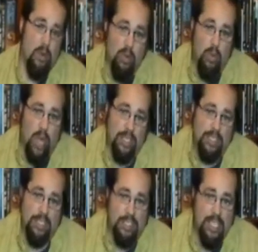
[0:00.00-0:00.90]
I want to
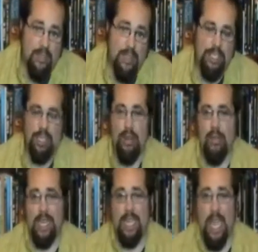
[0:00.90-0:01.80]
watch this TV show
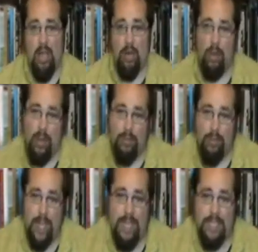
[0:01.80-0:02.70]
right now, or I want
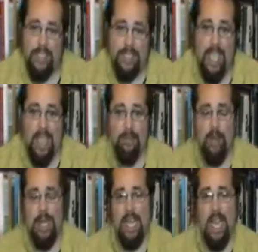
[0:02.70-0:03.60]
to play this game
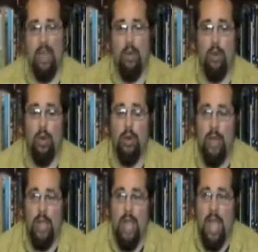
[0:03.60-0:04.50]
right now,
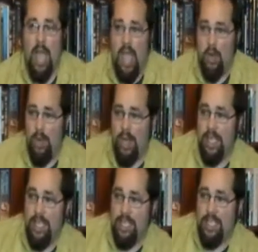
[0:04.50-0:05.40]
or I, I want
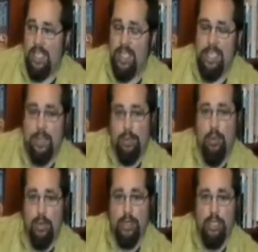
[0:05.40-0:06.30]
to see this
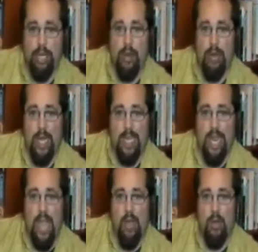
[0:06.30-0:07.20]
sports show right
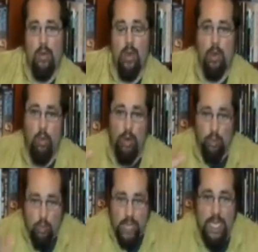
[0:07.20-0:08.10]
now, or I want
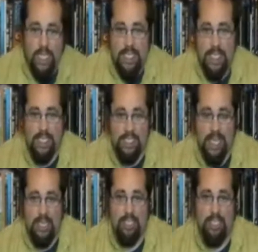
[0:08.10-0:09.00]
to read this
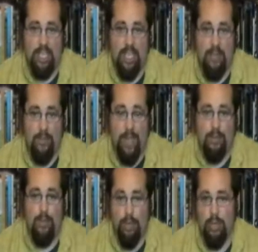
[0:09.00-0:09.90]
section of my
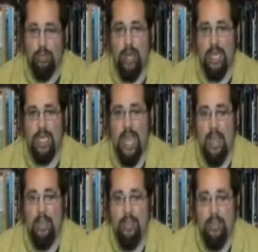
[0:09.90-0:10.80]
book right
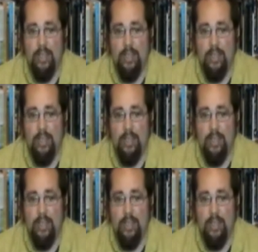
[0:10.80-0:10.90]
now.